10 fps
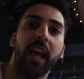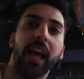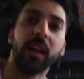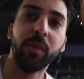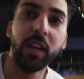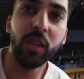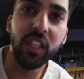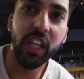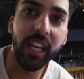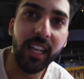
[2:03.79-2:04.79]
And I'm here with
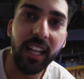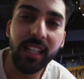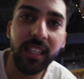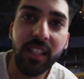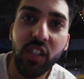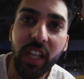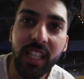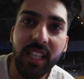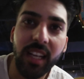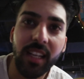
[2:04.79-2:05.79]
Jed. Now,
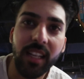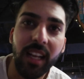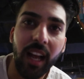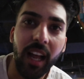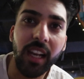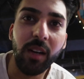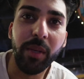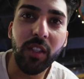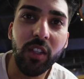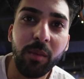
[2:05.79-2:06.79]
Jed's a little
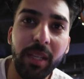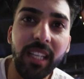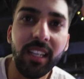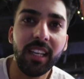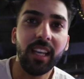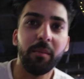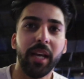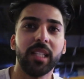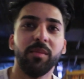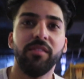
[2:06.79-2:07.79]
bit too big. He
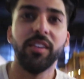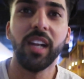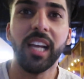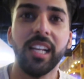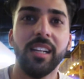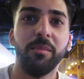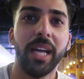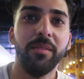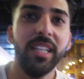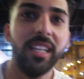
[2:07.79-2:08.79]
makes me feel like a little
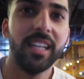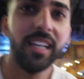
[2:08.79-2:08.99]
baby.